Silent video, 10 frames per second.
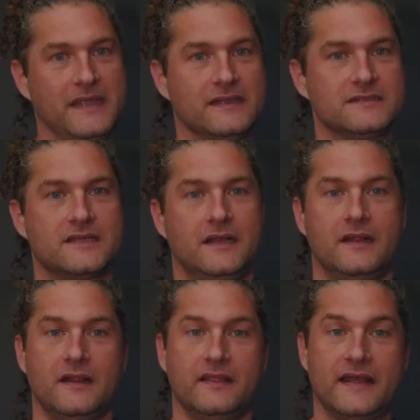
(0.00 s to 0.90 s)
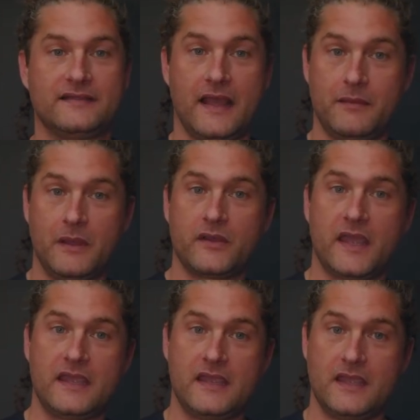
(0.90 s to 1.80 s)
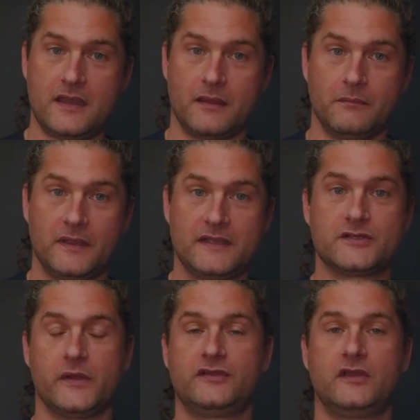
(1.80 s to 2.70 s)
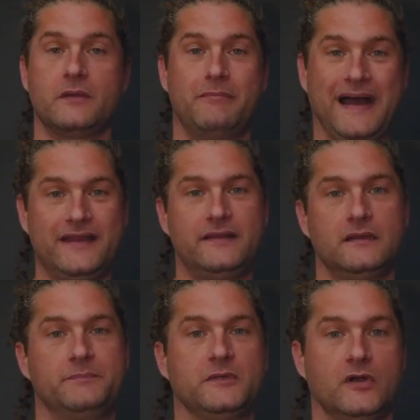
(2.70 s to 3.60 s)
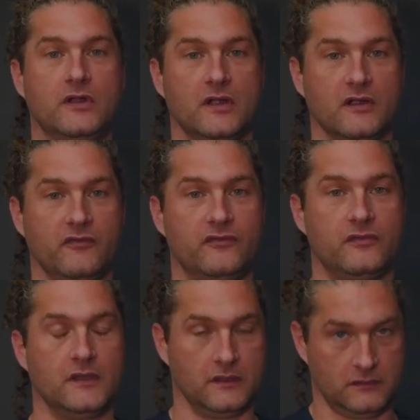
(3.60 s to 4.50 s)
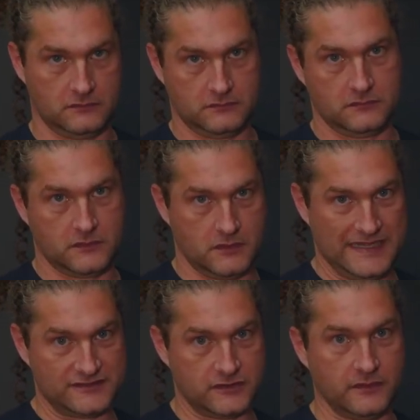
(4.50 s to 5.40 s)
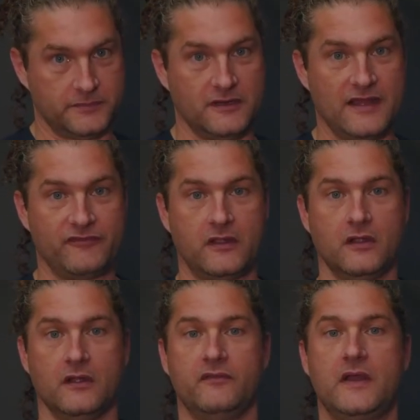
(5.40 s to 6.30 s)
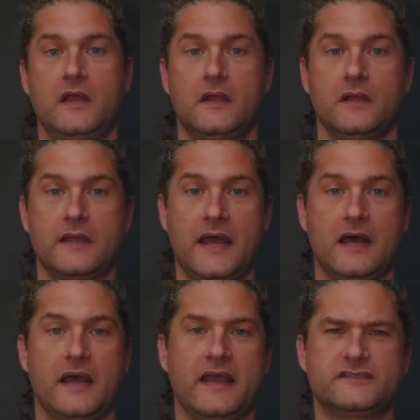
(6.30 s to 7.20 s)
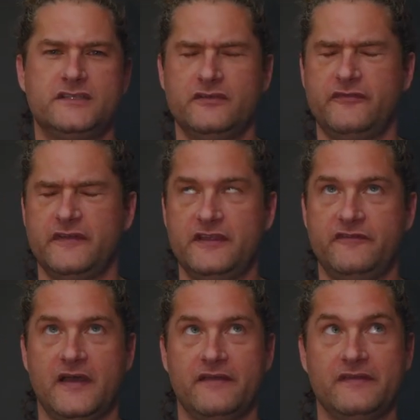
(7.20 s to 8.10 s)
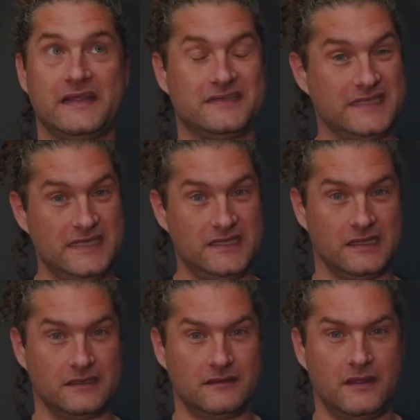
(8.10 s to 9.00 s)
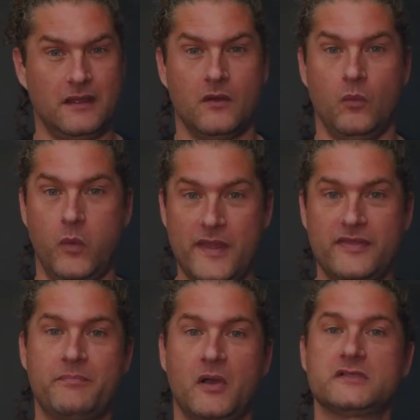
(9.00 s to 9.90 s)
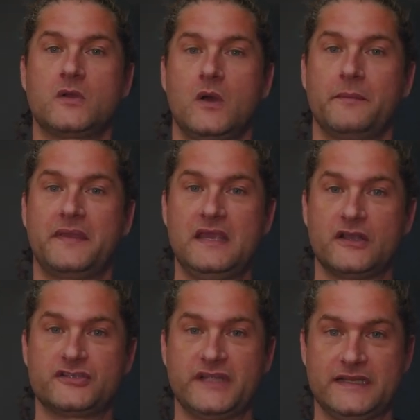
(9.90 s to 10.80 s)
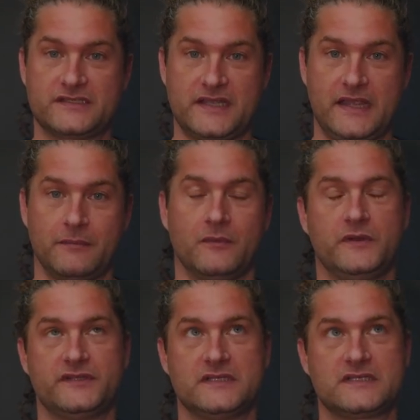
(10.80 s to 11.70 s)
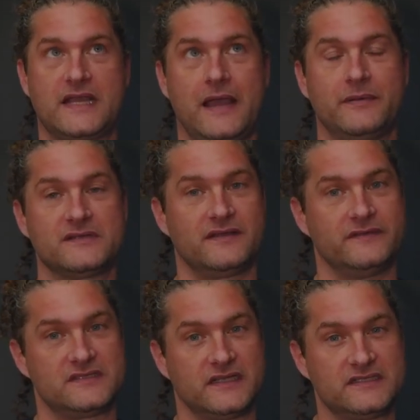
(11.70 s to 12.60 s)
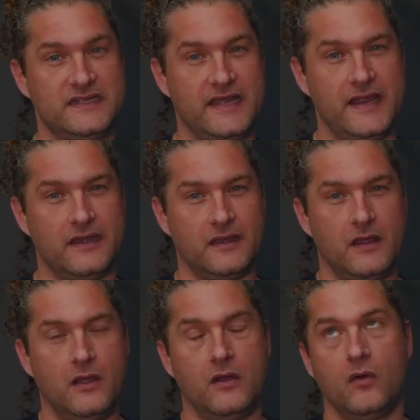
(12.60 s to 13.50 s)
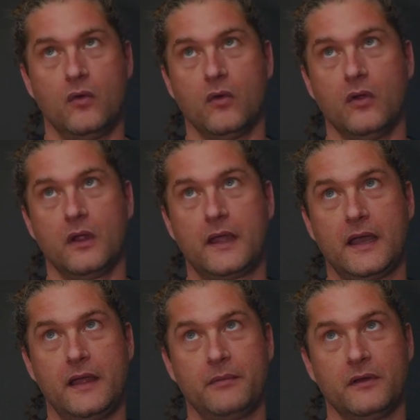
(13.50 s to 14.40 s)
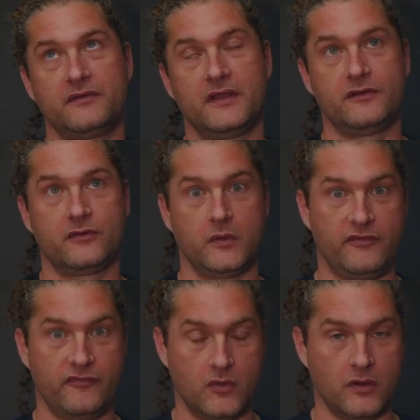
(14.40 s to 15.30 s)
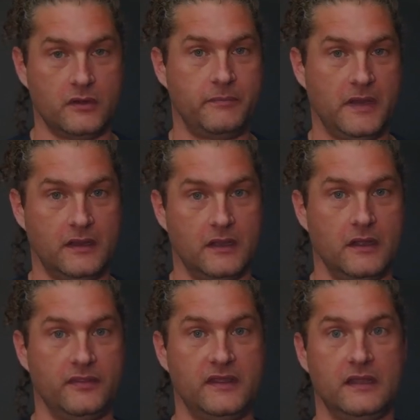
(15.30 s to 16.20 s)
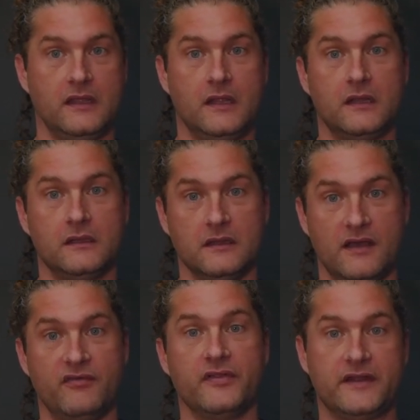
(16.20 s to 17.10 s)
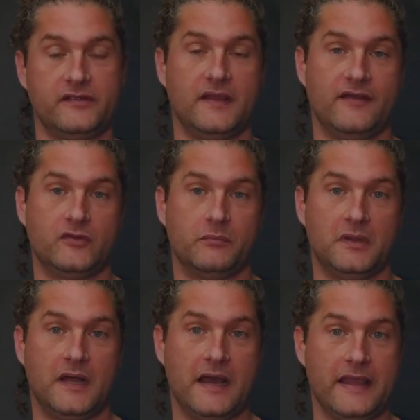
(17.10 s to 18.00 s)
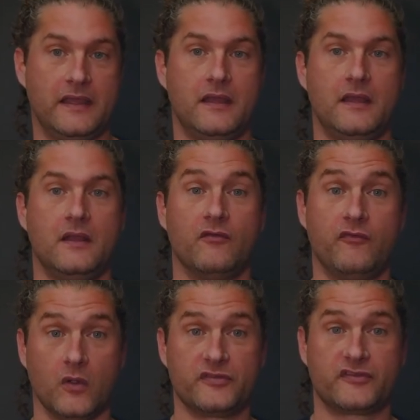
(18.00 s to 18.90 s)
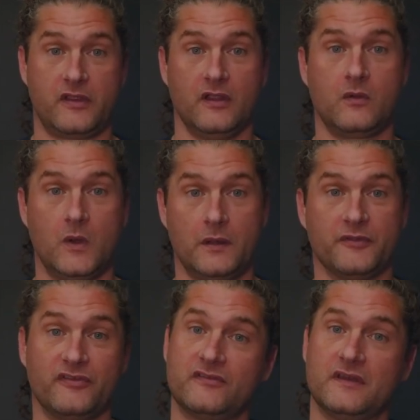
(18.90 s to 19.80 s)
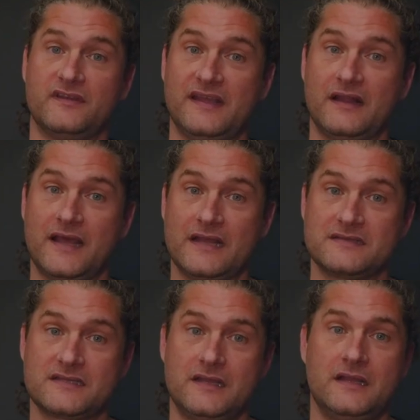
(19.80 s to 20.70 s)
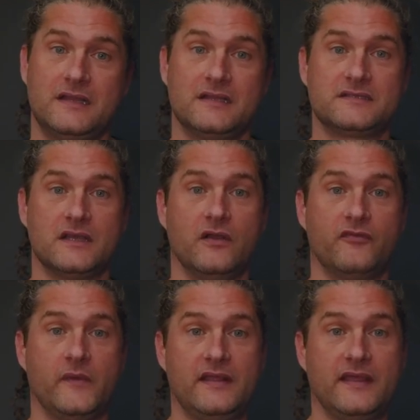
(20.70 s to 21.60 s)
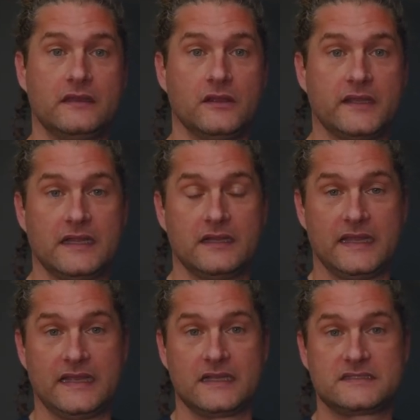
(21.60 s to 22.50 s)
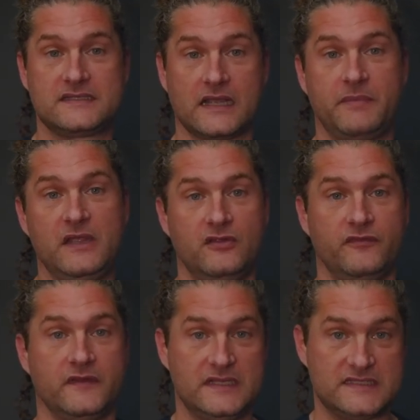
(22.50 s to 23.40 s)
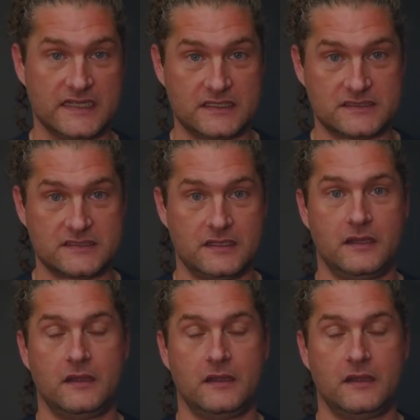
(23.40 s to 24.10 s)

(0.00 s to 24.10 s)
means that the MLKEM is going to combine the elliptical curves, the classical cryptographic curve, X25519, with a post-quantum key exchange scheme, which is Kyber 768 or Kyber 1024, depending on the level that you have to apply for secure quantum-resistant TLS. So if we then look at like SecP256,